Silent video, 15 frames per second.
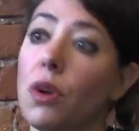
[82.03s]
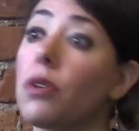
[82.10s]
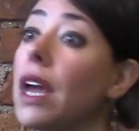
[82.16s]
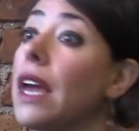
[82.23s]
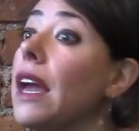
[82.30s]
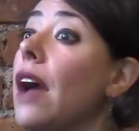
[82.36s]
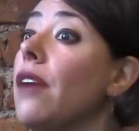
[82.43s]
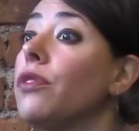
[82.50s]

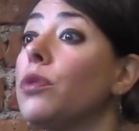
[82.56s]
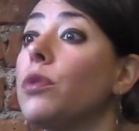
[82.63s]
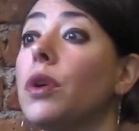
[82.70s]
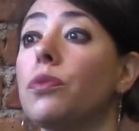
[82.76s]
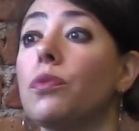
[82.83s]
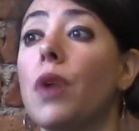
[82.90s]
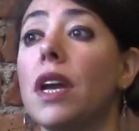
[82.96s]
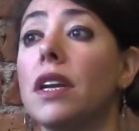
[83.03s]
okay,
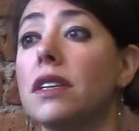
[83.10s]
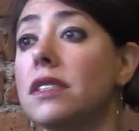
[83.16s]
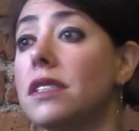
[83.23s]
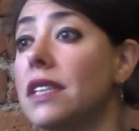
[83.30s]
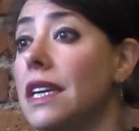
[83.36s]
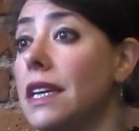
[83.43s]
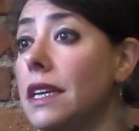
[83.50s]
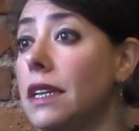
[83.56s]
everyone write a
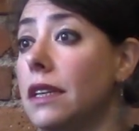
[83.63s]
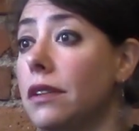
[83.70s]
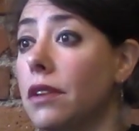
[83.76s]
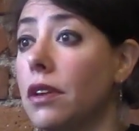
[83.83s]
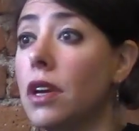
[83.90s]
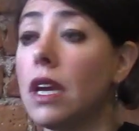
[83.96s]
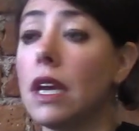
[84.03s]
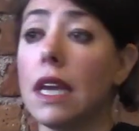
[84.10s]
scene